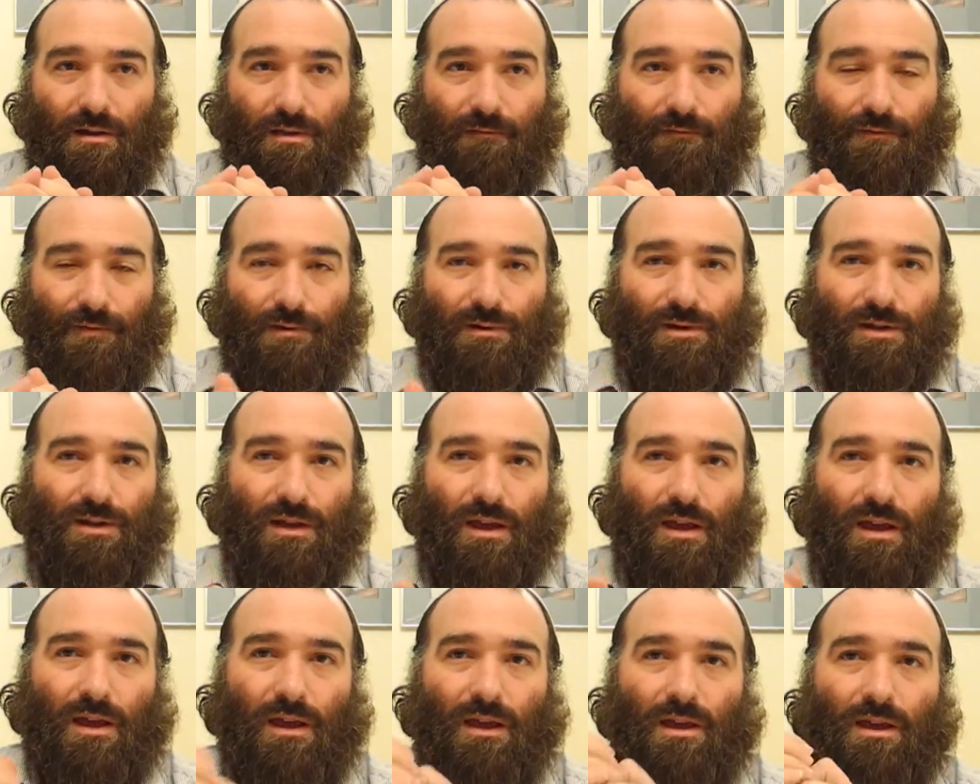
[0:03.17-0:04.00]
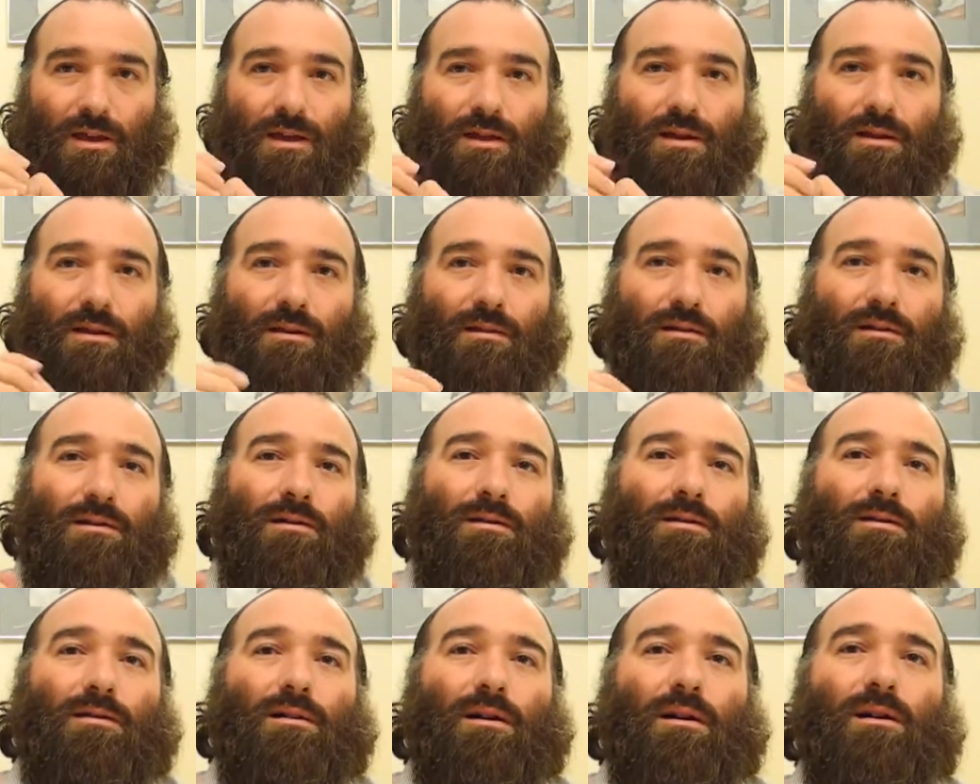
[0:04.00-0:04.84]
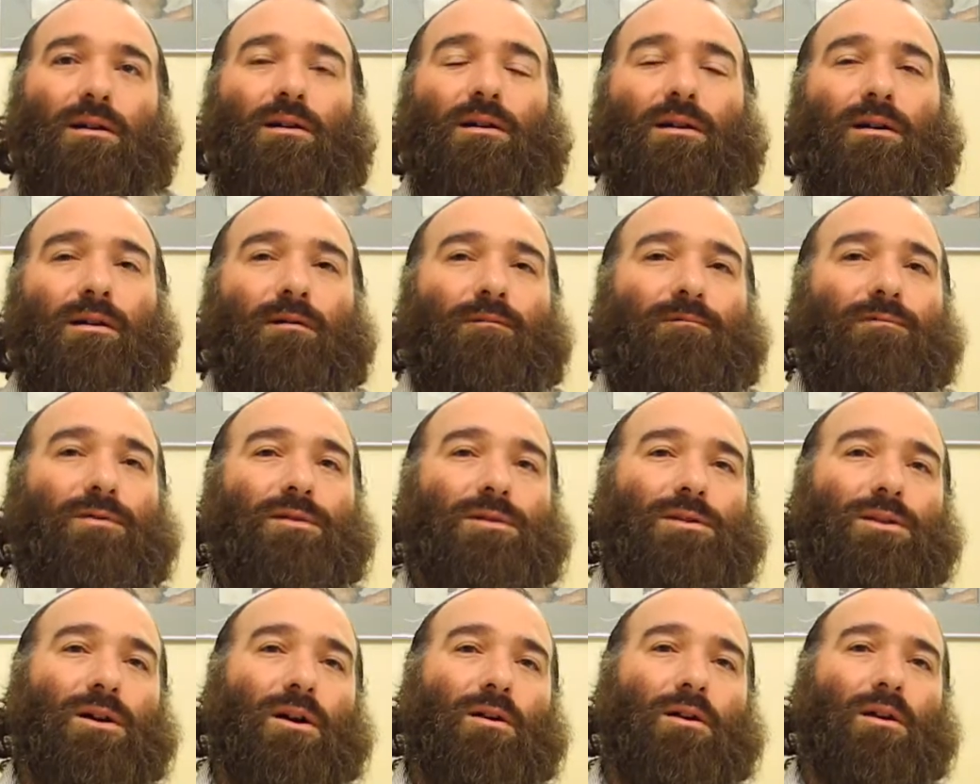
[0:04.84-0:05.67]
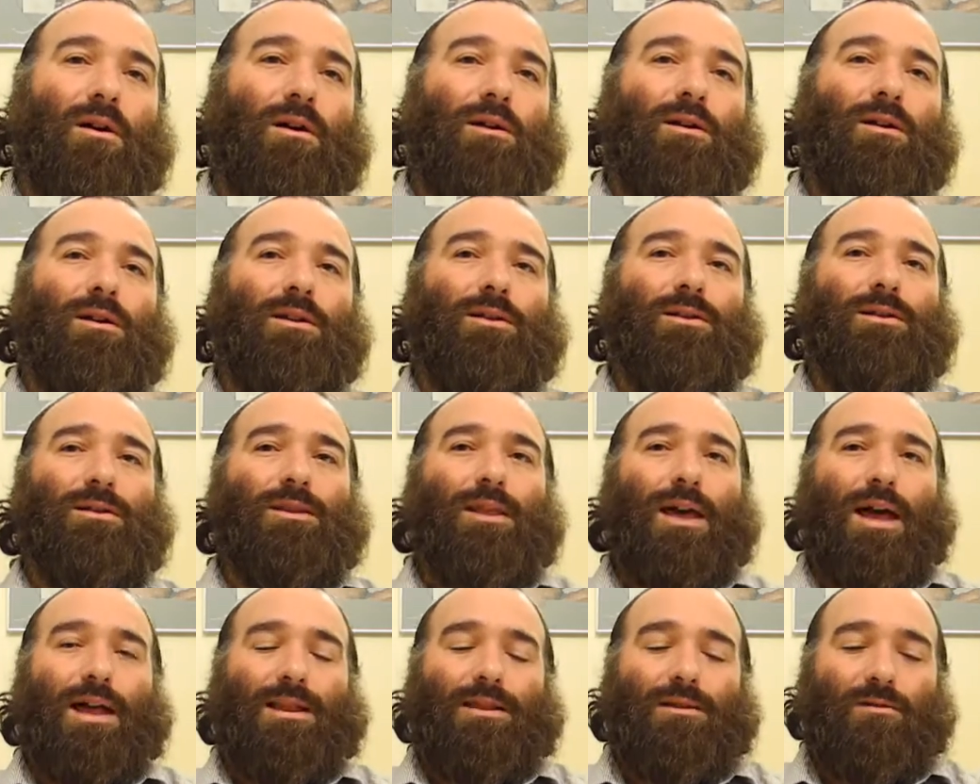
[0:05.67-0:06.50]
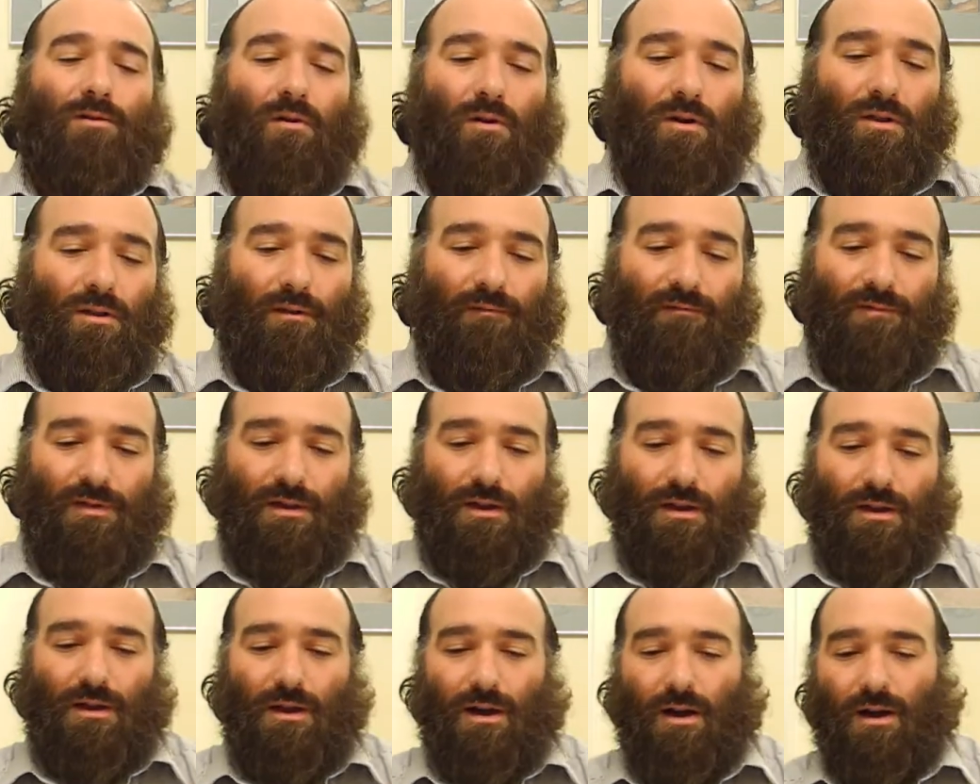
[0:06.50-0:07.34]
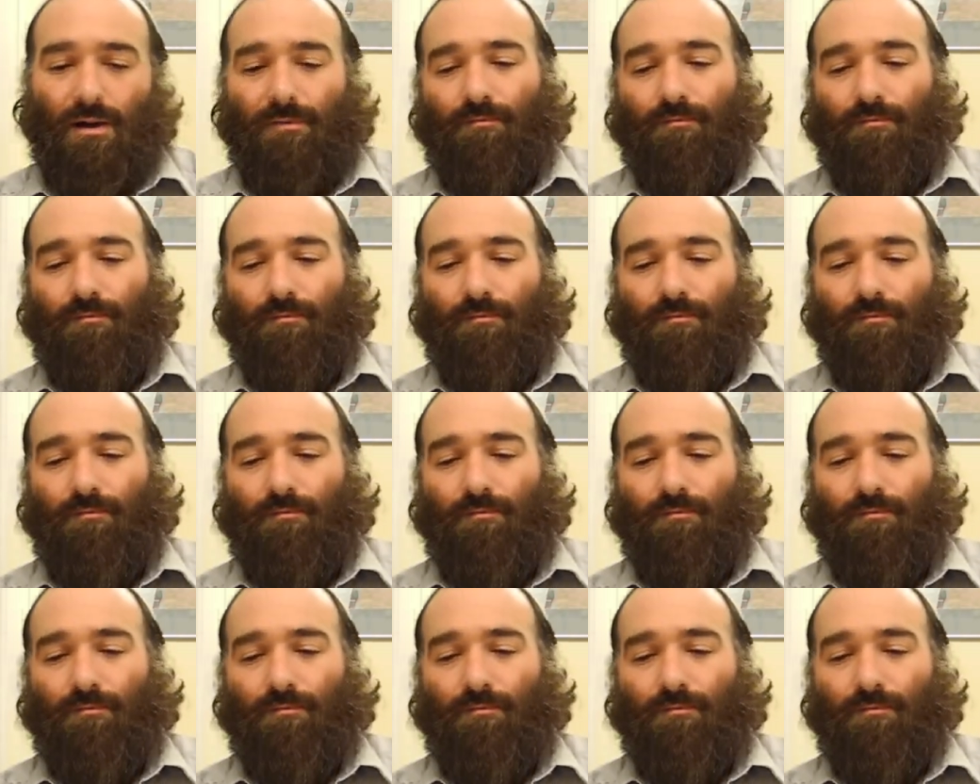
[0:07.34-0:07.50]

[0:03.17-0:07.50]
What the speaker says: first key of the Zohar is that all of the